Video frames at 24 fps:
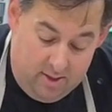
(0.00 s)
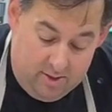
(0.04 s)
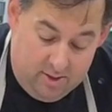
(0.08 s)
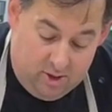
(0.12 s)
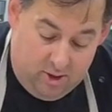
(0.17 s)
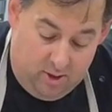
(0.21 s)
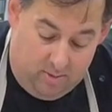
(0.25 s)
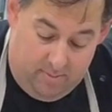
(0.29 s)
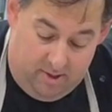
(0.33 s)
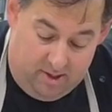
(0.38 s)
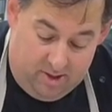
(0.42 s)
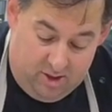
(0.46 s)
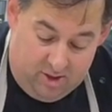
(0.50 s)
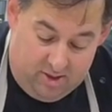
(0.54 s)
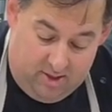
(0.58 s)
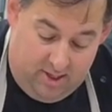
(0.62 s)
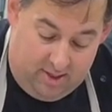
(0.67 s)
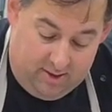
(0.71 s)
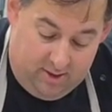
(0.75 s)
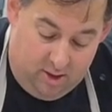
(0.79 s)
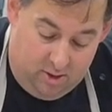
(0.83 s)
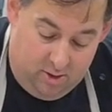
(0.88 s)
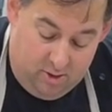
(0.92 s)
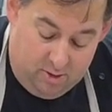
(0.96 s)
so much
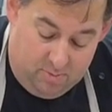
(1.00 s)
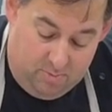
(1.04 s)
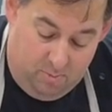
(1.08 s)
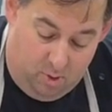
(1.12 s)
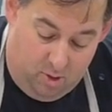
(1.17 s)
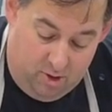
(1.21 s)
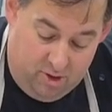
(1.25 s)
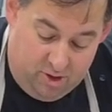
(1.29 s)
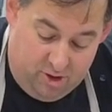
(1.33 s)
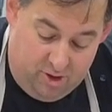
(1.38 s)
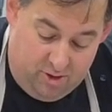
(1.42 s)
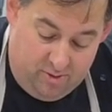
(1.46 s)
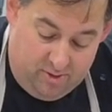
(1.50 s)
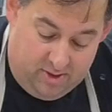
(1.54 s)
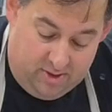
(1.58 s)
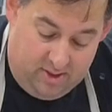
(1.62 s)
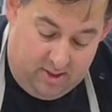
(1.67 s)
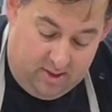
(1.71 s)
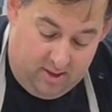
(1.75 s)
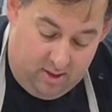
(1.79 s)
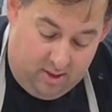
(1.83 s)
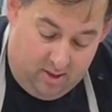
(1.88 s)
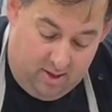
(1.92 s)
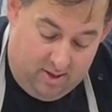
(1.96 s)
that there's more juice
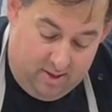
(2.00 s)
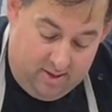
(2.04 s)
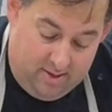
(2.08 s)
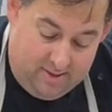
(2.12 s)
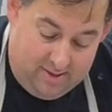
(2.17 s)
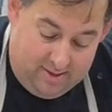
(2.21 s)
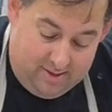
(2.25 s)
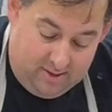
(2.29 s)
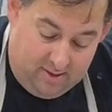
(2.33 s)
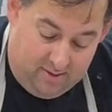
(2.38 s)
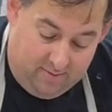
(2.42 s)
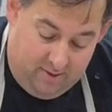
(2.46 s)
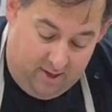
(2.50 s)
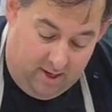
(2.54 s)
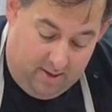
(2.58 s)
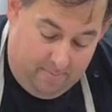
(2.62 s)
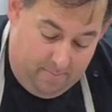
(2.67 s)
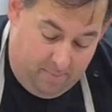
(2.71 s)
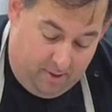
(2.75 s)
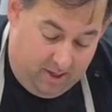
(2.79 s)
than there is of them,